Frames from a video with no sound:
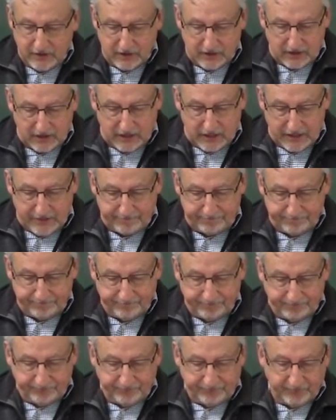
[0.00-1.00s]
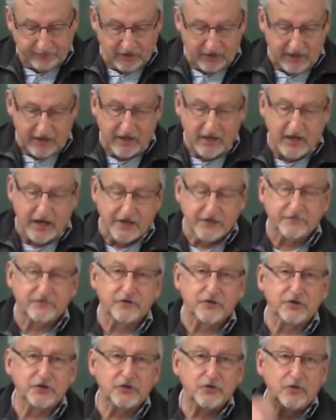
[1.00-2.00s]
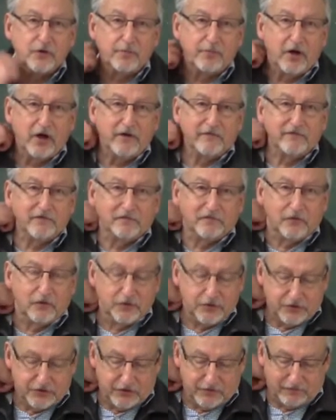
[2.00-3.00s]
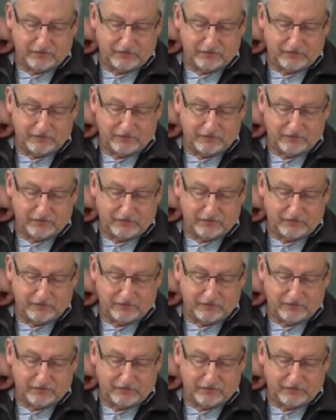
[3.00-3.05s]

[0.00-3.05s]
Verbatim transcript: Um, as for the two above, the first, the,